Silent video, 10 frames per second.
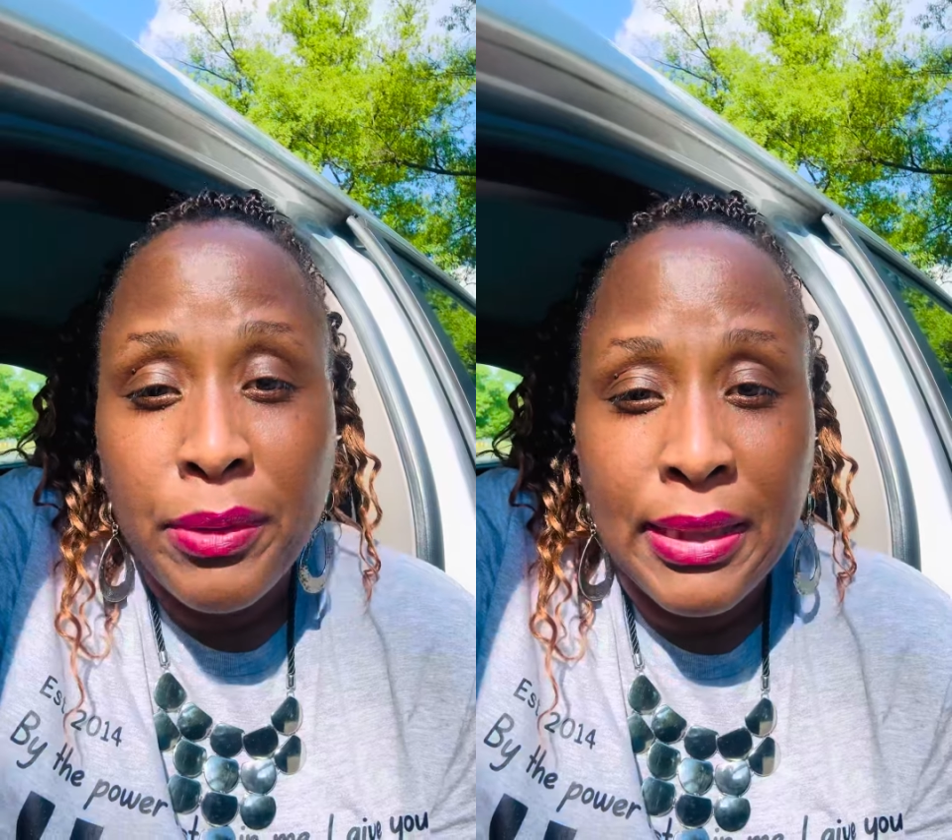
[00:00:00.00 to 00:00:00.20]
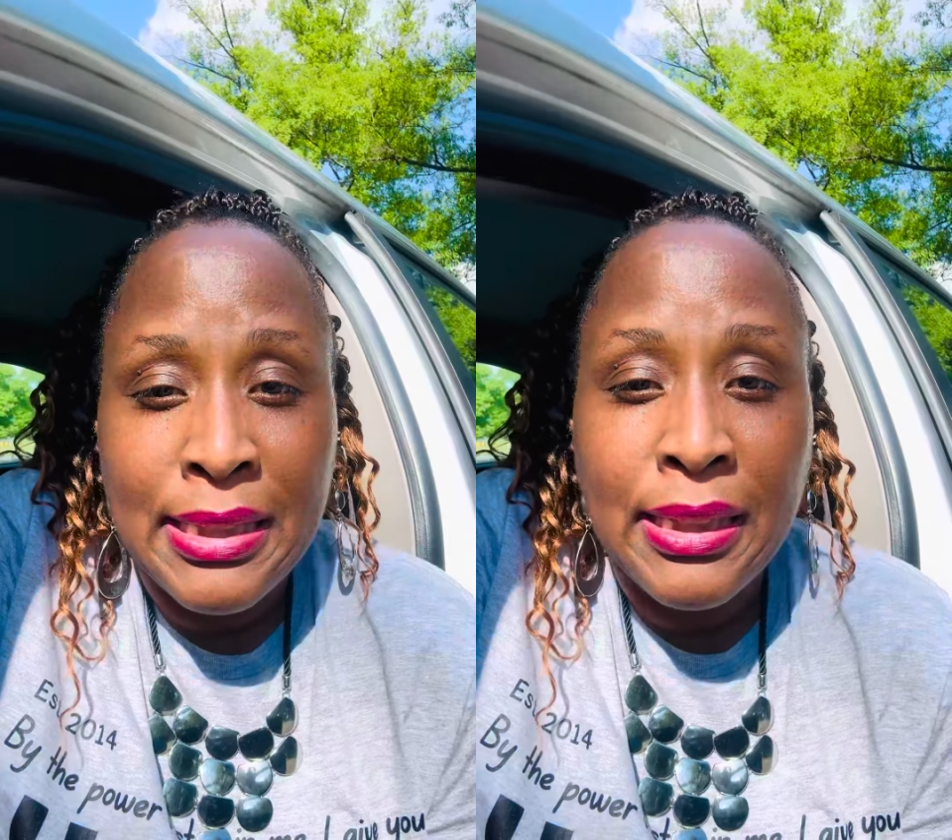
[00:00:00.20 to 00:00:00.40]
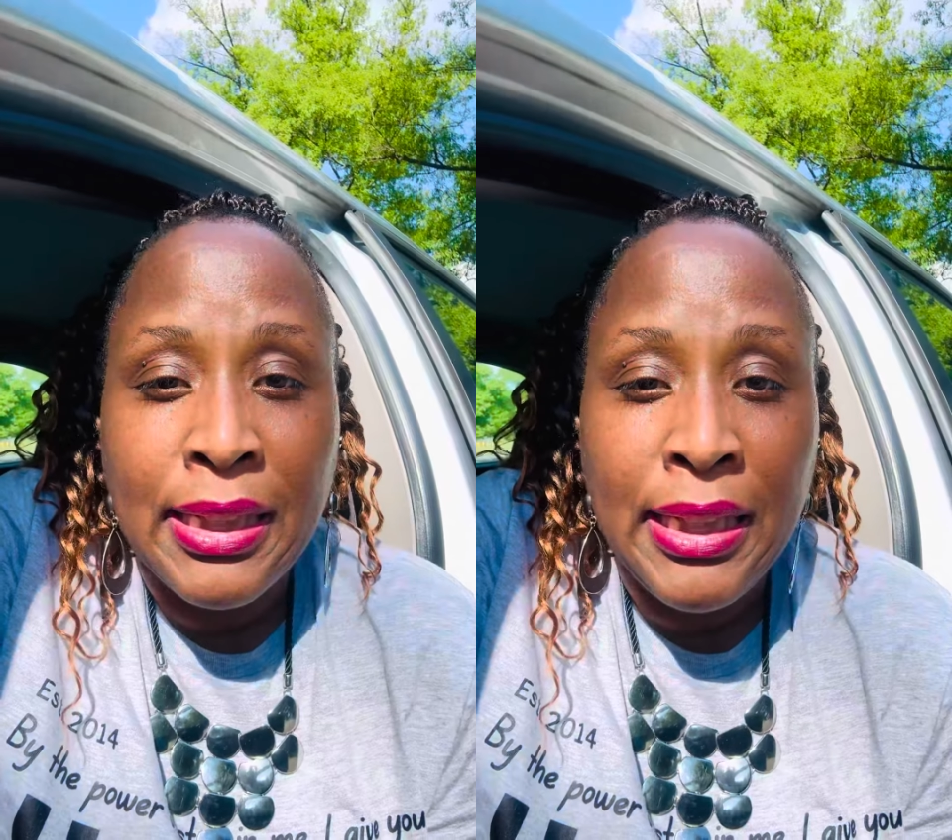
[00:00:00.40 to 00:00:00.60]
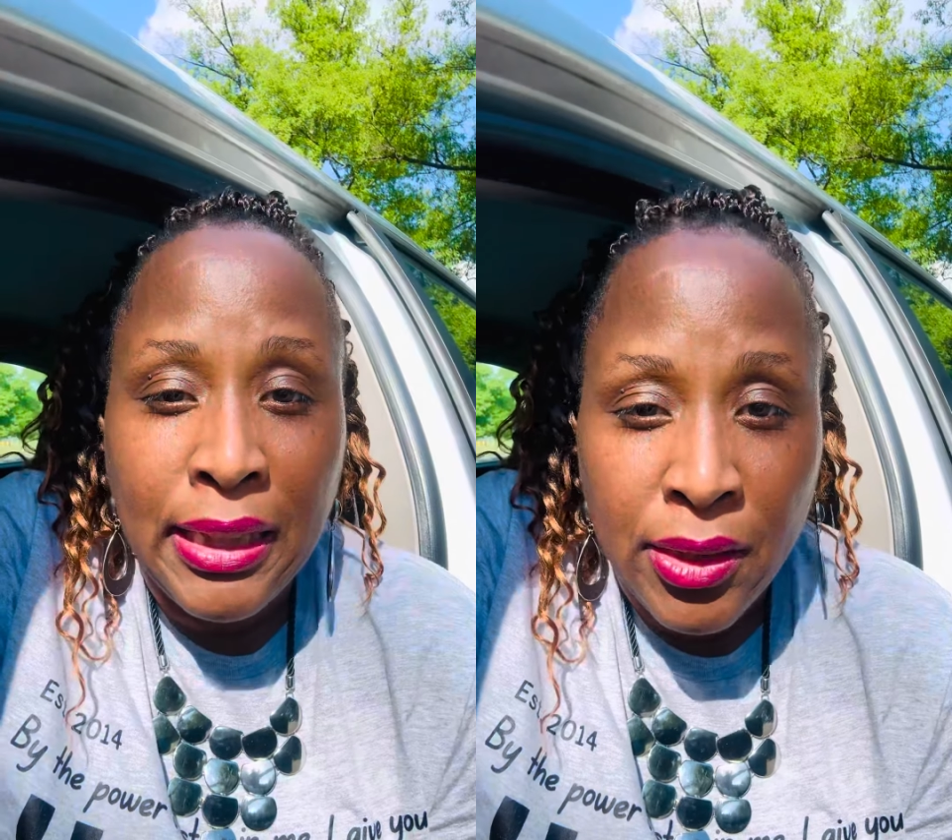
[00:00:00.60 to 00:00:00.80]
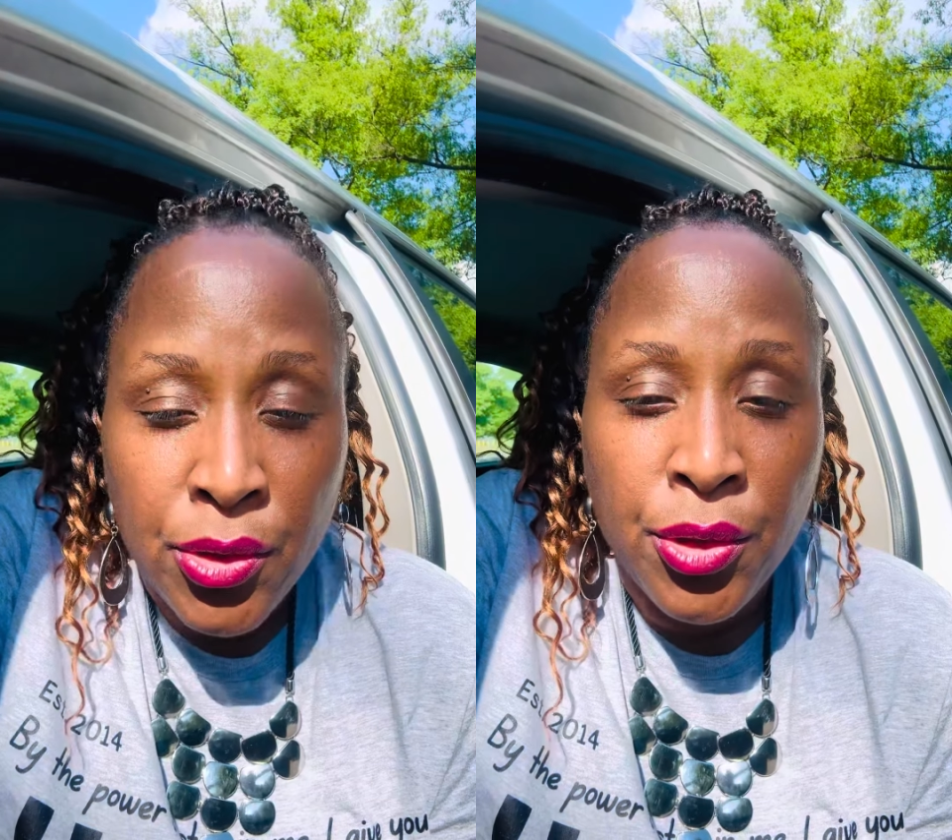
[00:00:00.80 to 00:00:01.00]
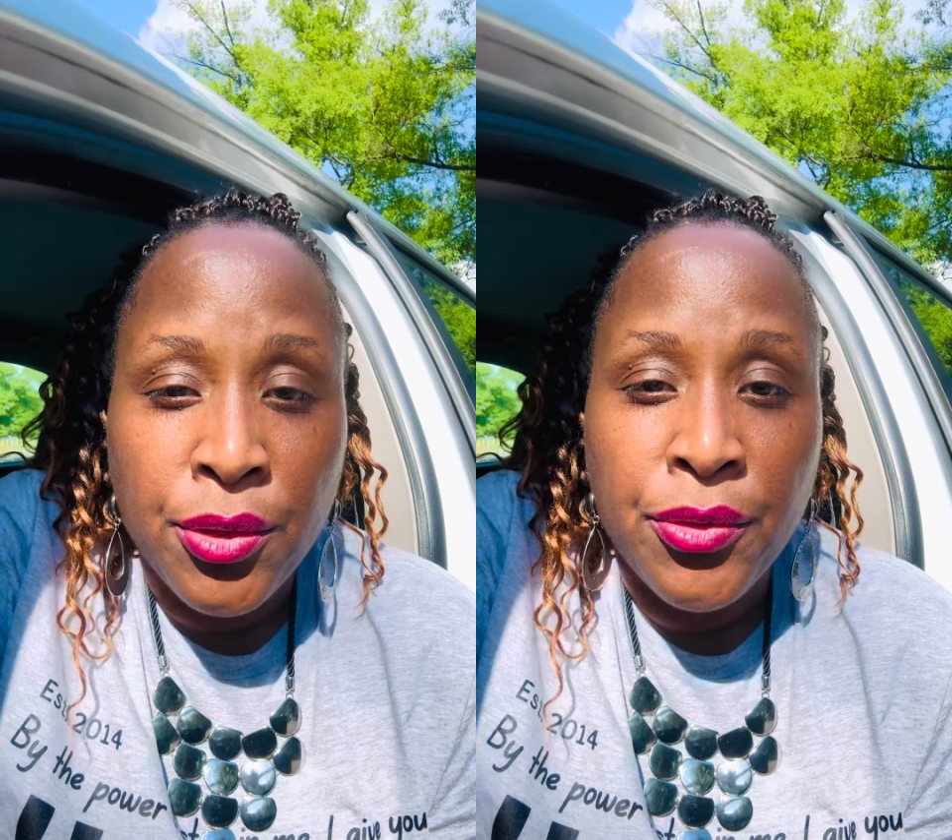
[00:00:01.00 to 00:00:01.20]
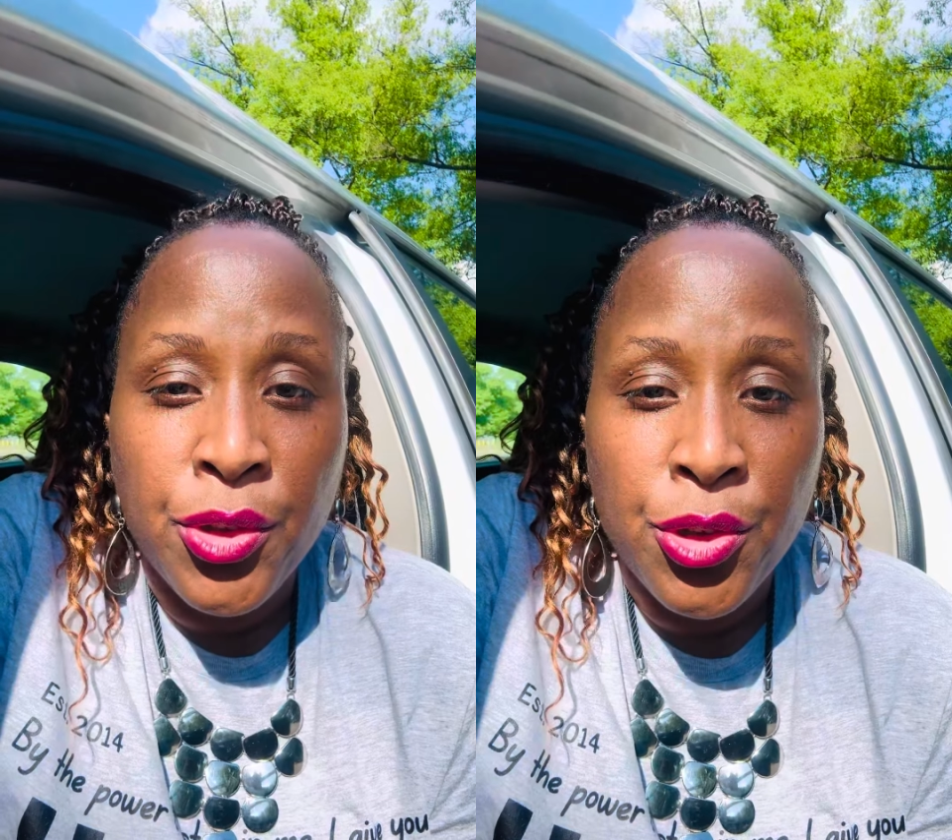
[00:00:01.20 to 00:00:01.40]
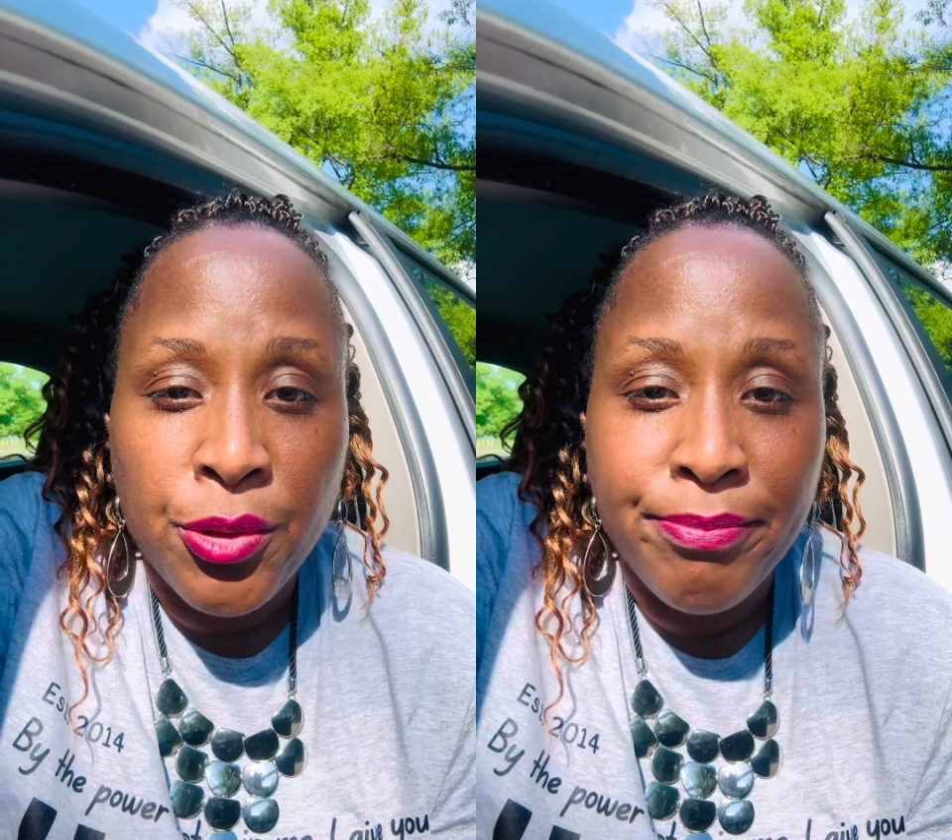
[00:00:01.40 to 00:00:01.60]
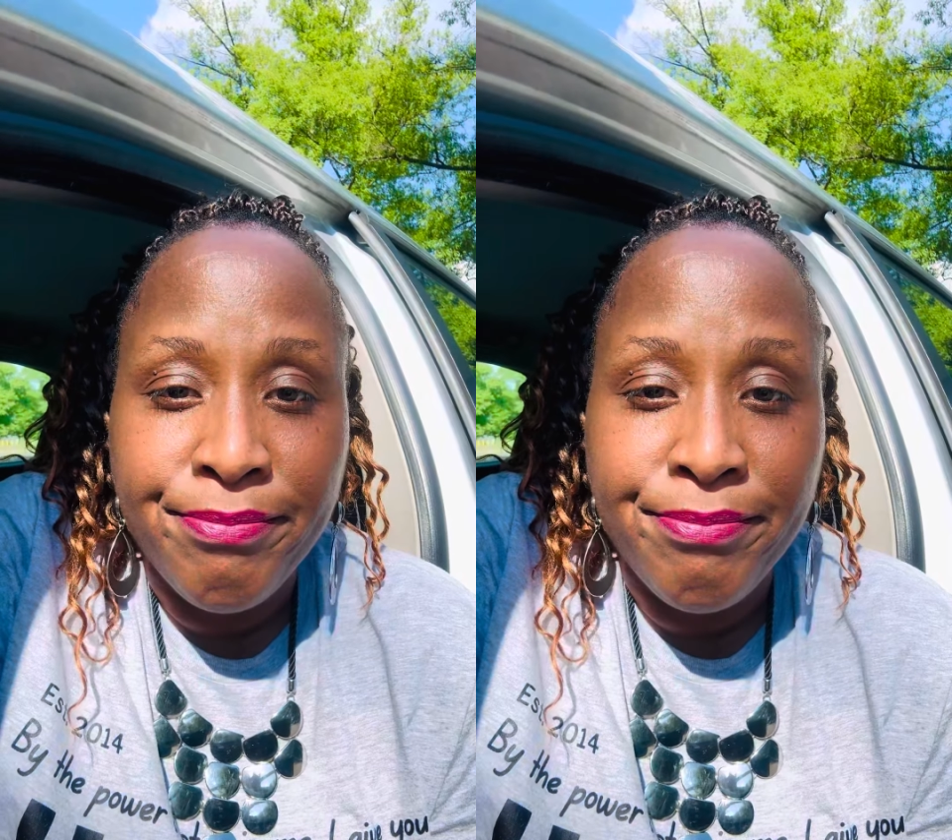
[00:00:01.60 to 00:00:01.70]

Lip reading: is the key to your future.